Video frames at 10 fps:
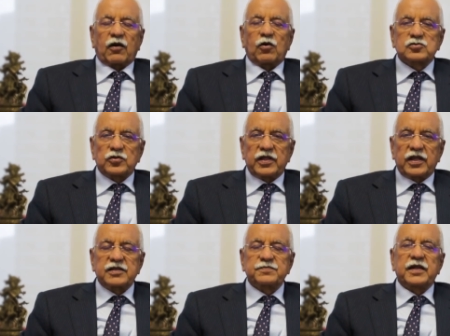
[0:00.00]
Also,
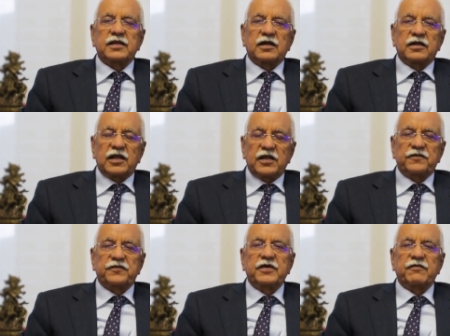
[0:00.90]
there has been uh,
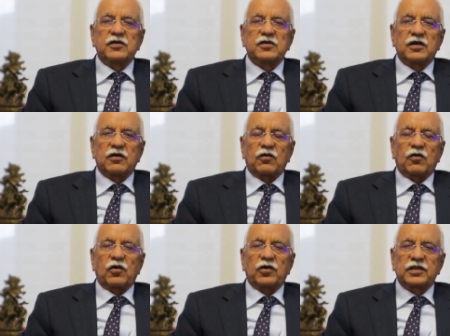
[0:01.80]
relief given uh,
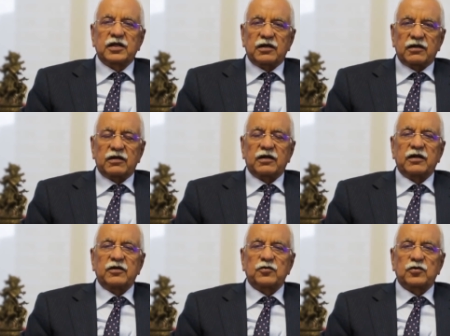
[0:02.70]
on
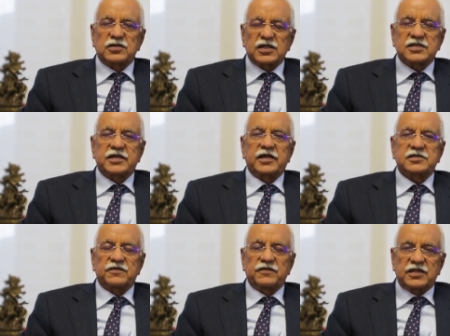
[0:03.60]
the you know trust
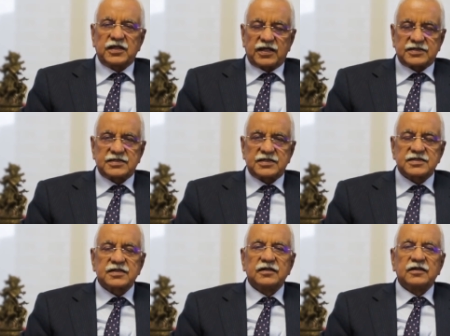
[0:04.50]
creation with the
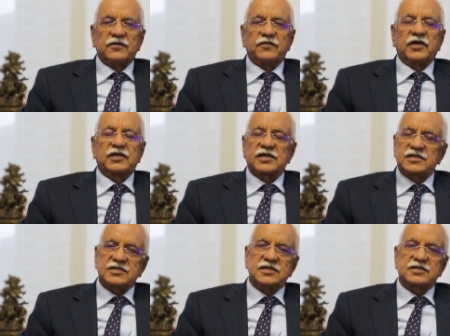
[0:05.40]
assessees, where the
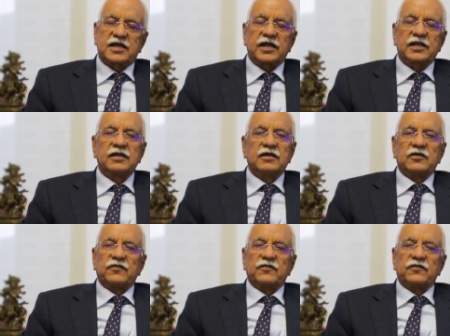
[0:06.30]
assessees can